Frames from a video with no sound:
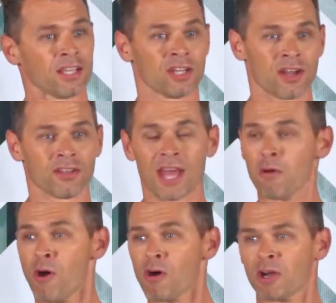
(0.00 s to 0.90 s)
You know,
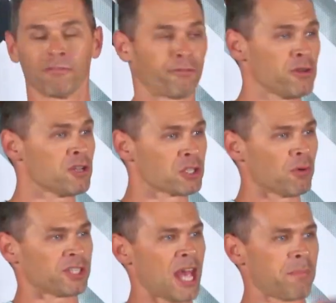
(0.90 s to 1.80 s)
they were all confused.
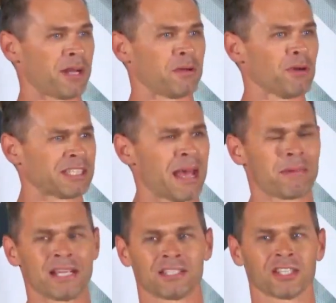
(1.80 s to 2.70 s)
What's happening? What's
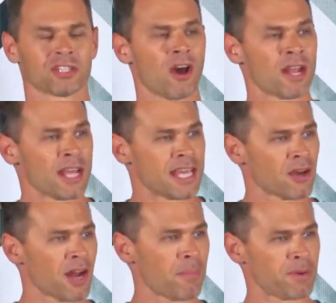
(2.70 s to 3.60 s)
happening is this guy.
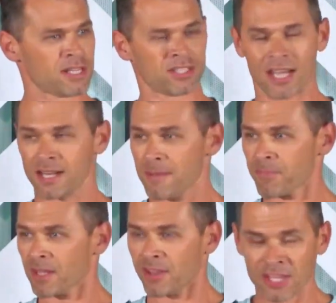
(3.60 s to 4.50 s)
He got up and he said,
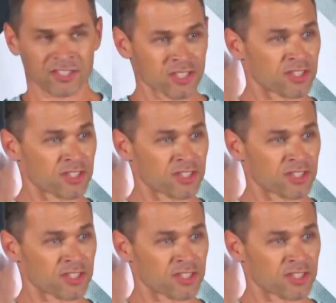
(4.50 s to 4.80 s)
This